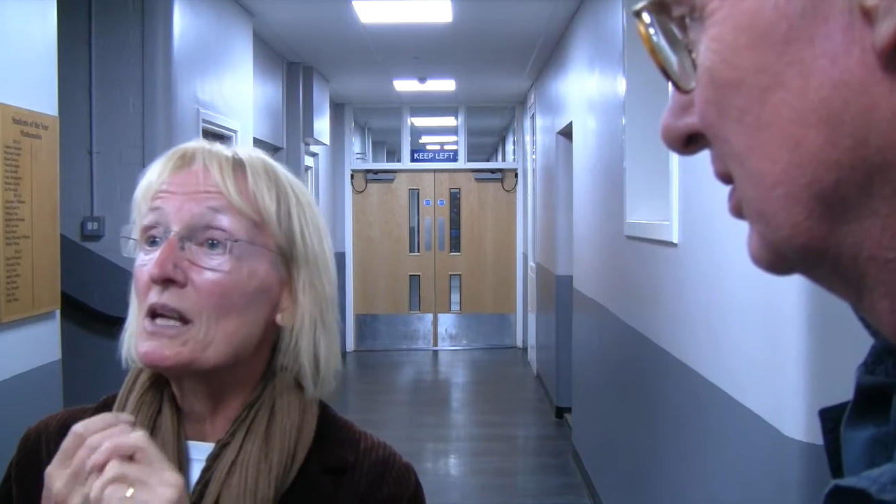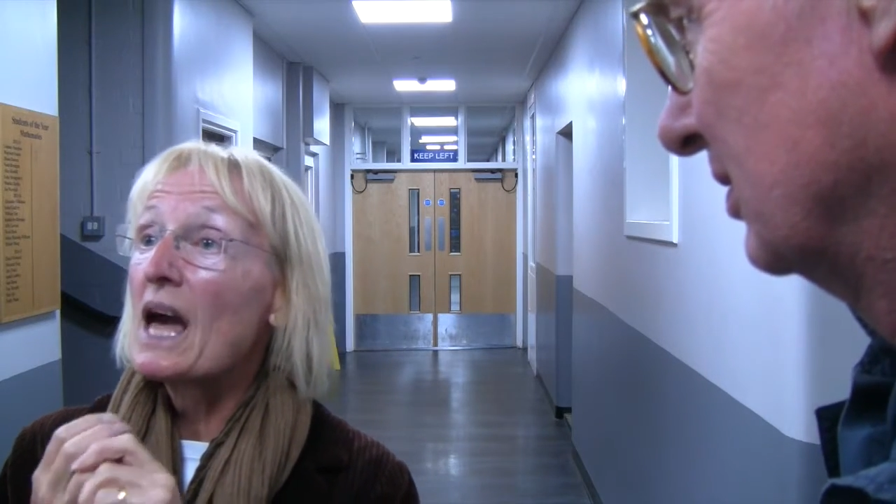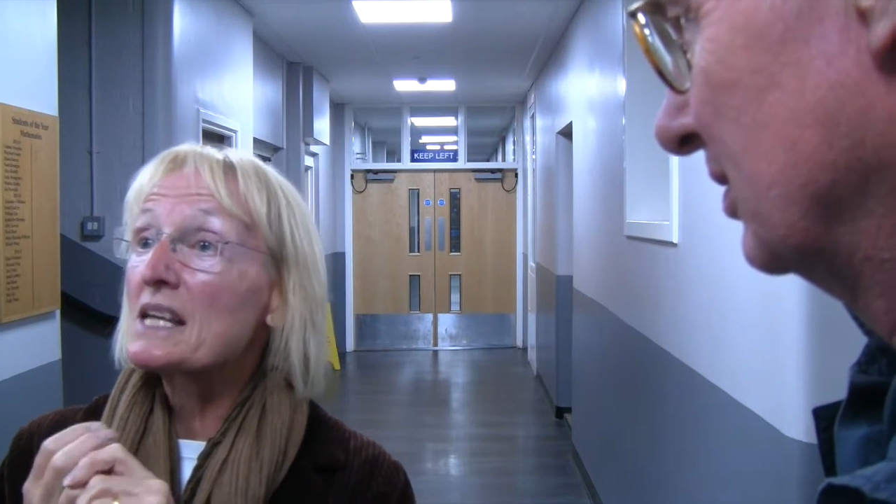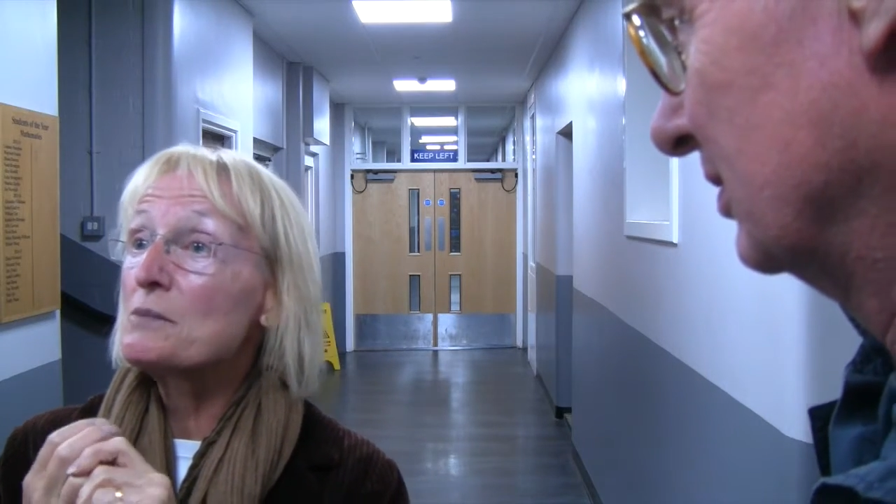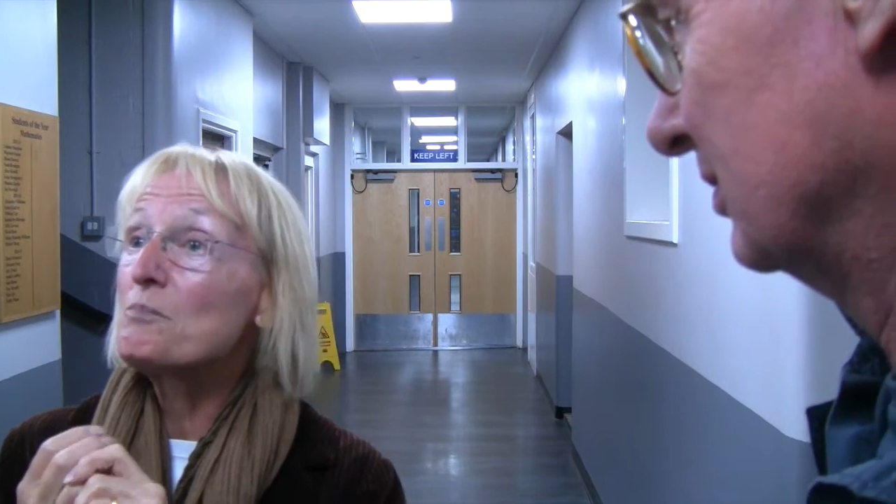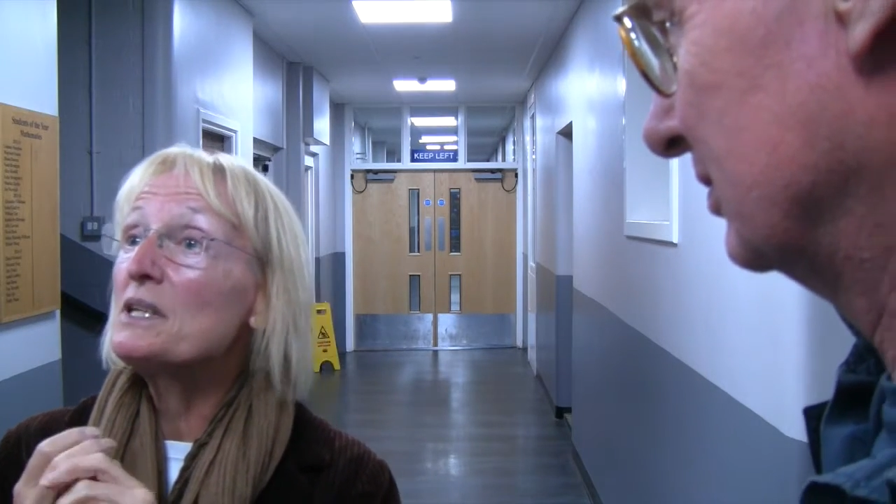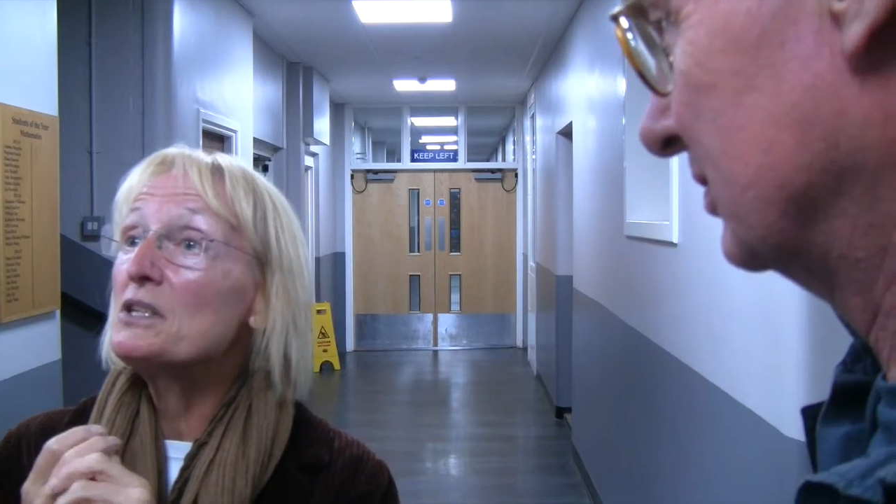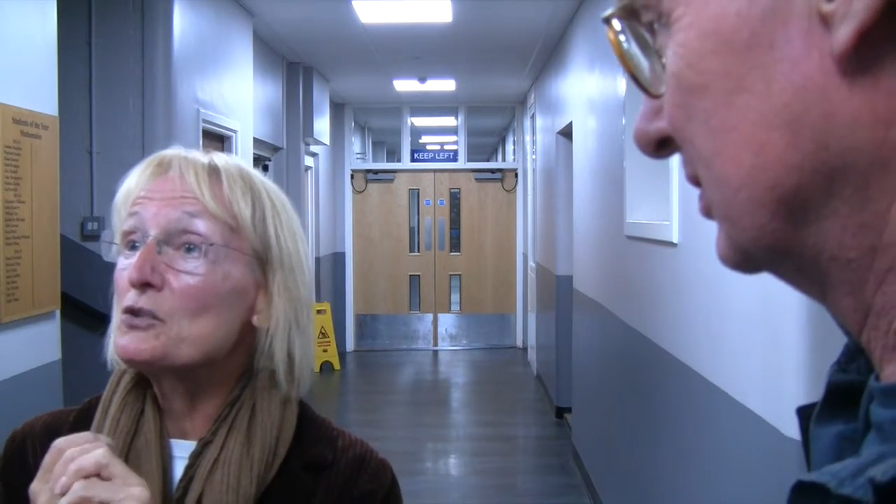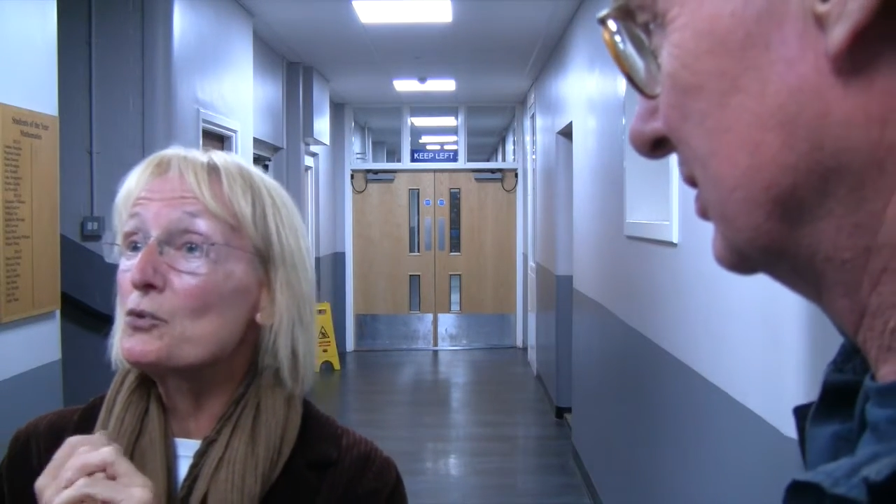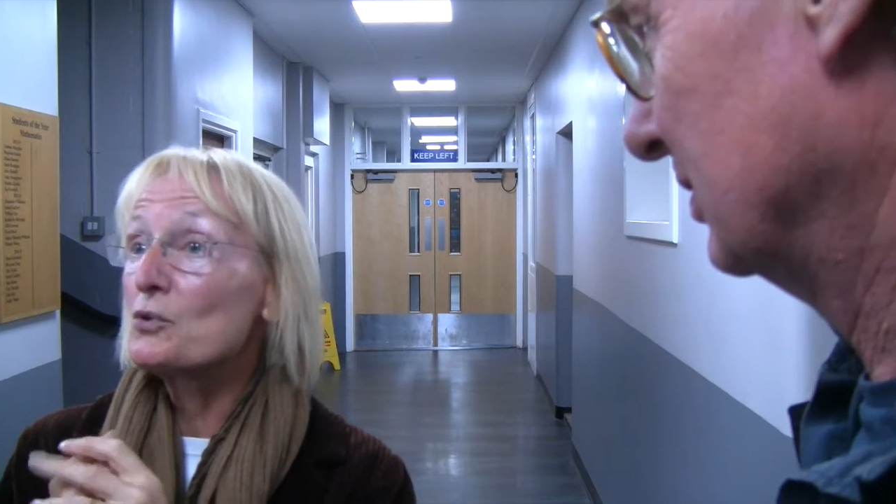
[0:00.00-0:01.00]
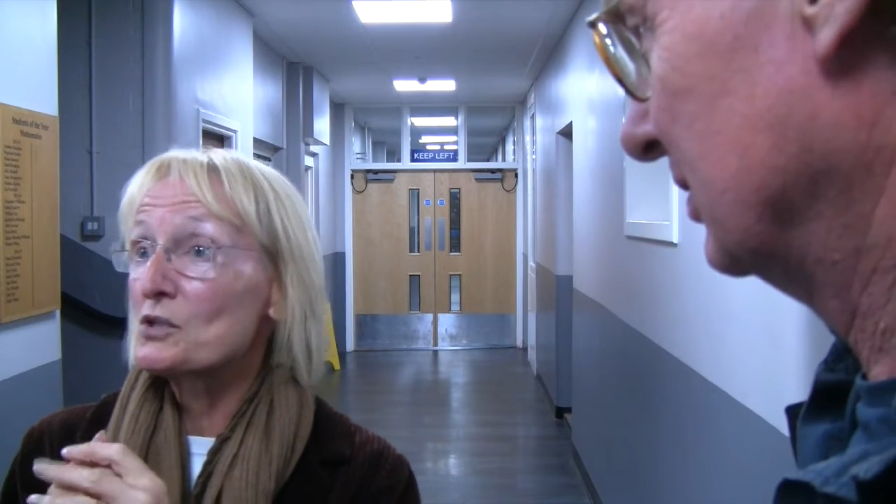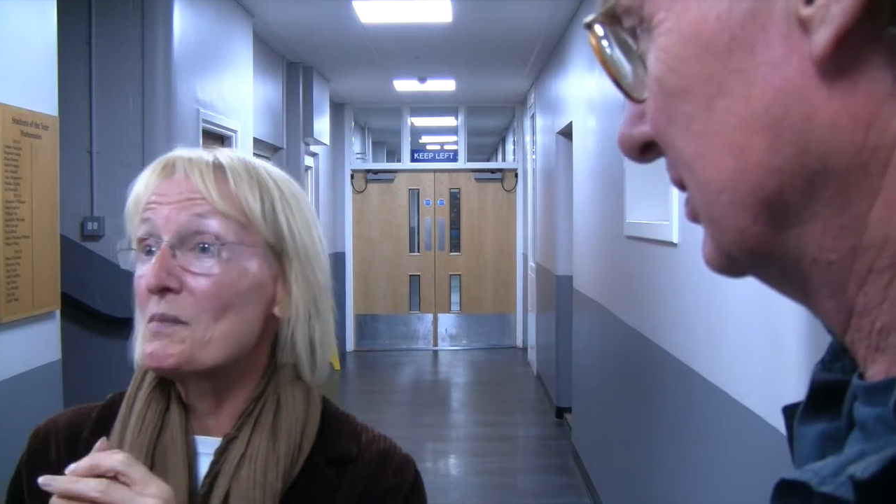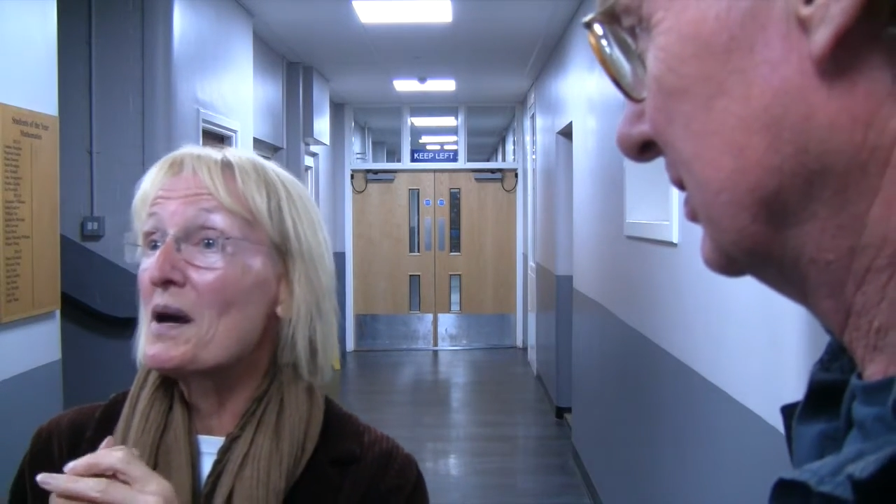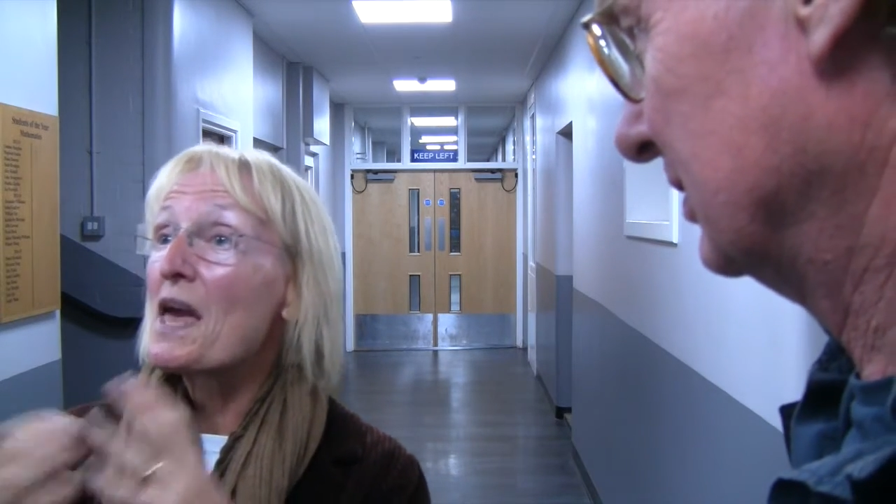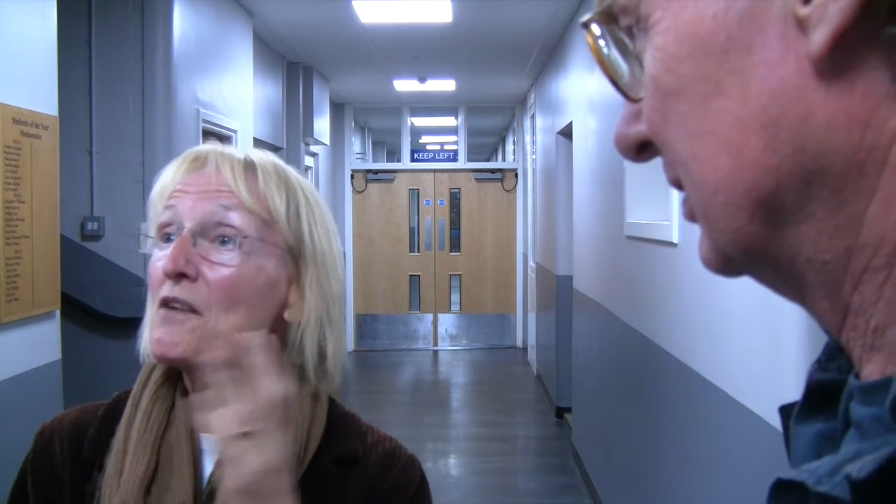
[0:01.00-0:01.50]
hasn't been endorsed
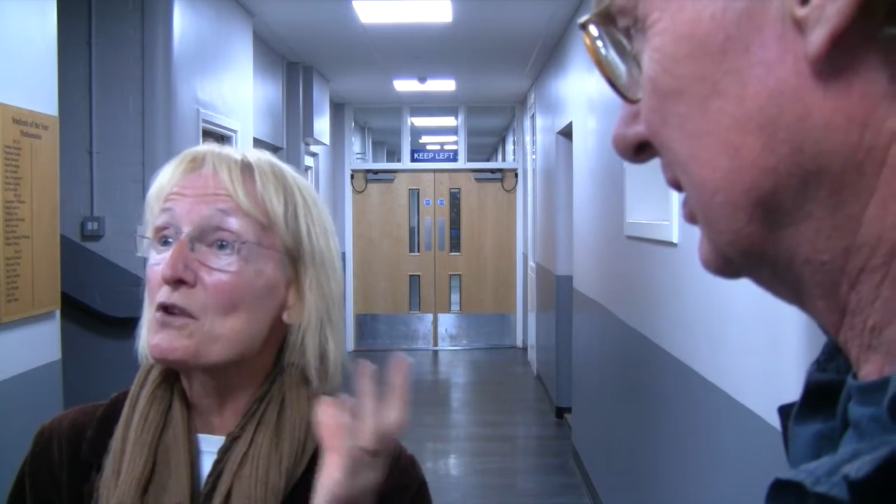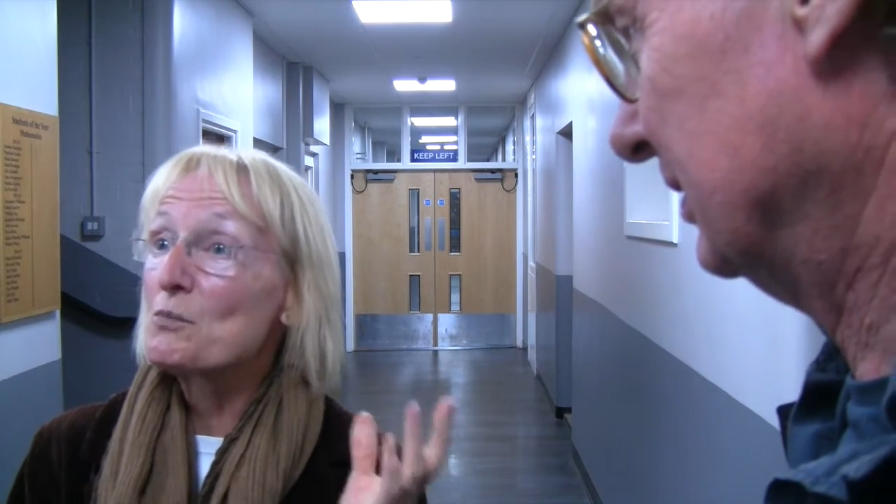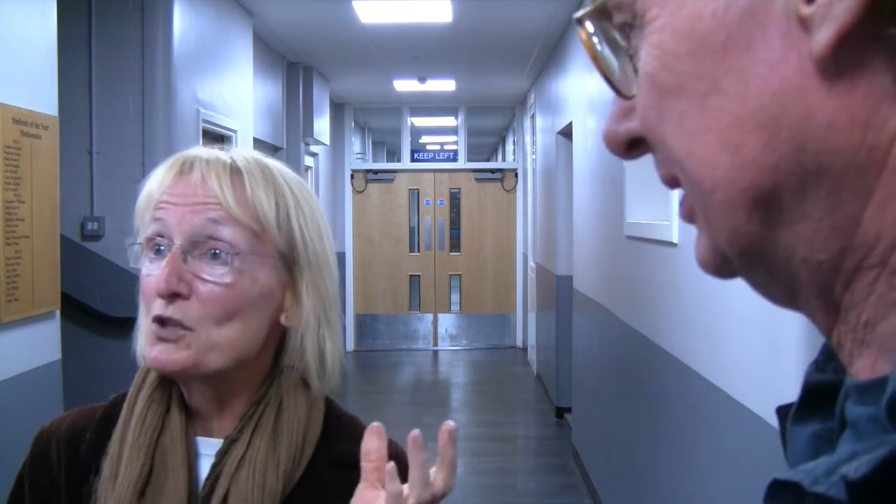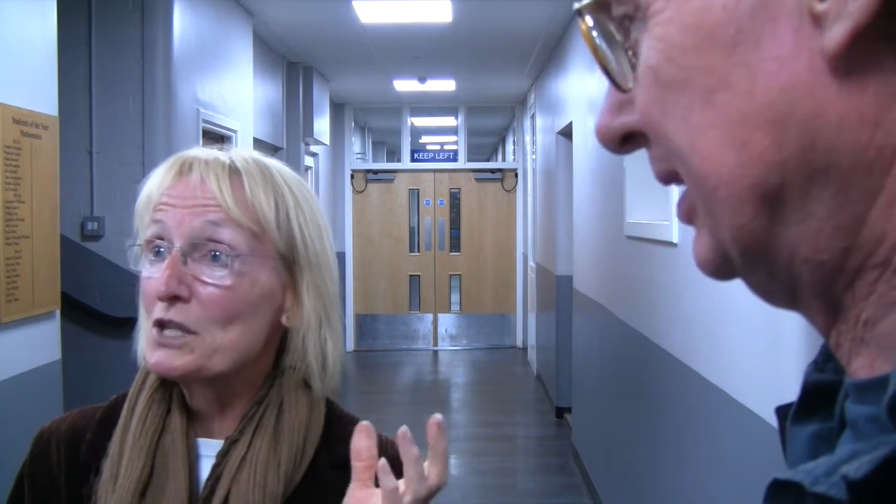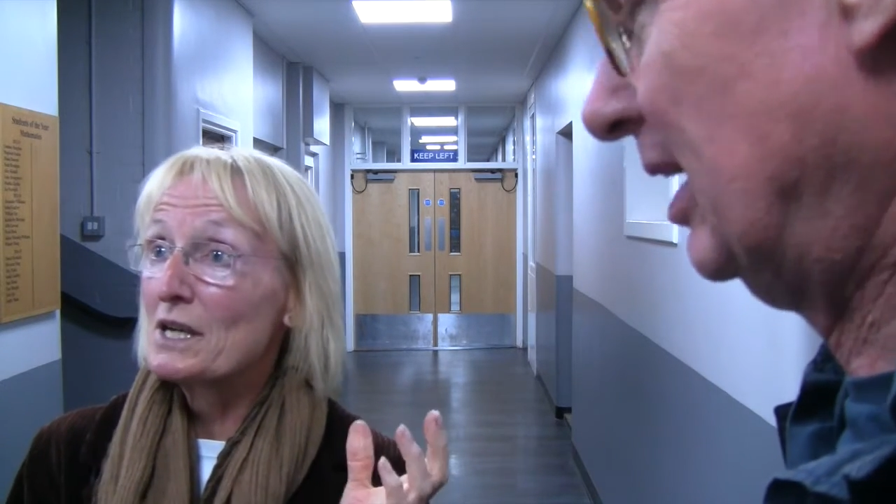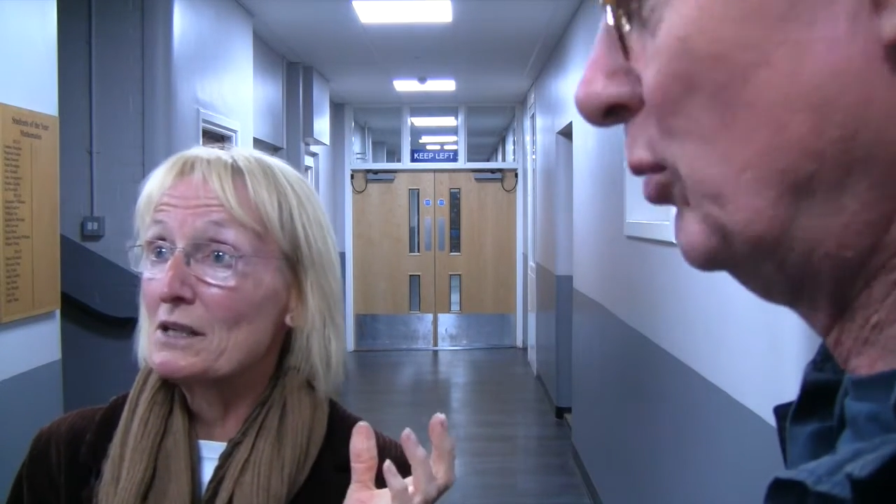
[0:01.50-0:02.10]
by everybody else.